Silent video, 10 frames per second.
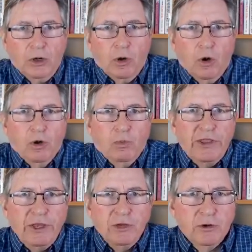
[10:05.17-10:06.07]
or
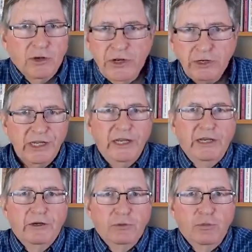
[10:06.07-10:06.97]
whether you're not
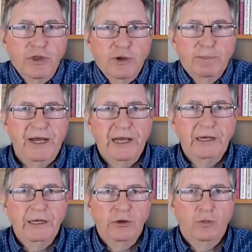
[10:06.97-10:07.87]
getting on with your
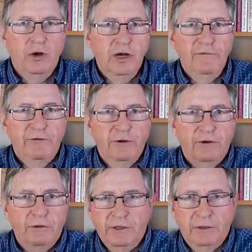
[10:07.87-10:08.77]
partner, your wife,
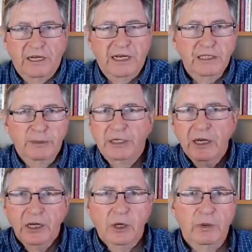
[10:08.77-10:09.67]
your
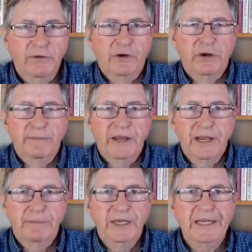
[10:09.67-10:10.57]
husband, whoever it
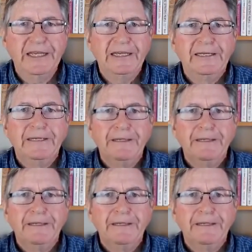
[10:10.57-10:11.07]
may be,